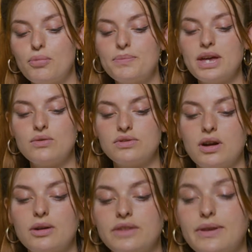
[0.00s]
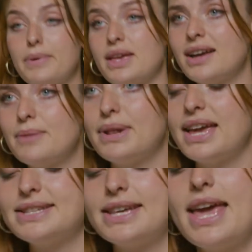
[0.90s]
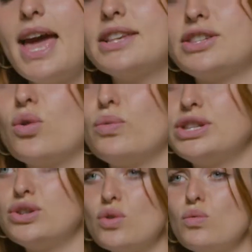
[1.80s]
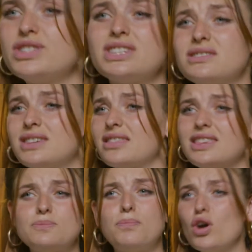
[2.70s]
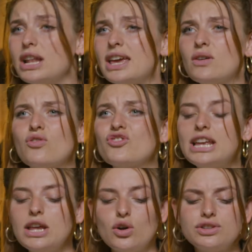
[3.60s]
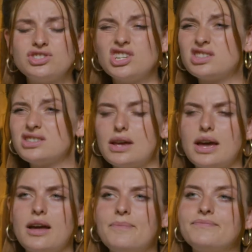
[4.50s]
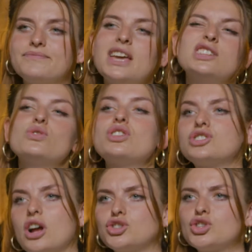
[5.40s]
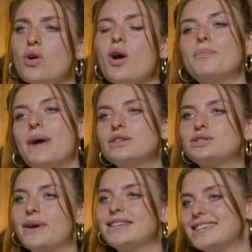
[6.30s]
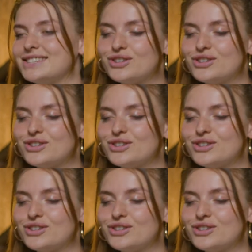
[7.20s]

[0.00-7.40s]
to pop that on our teppanyaki plate. So we do not want to get this boiling or really hot, just to the touch, so about 26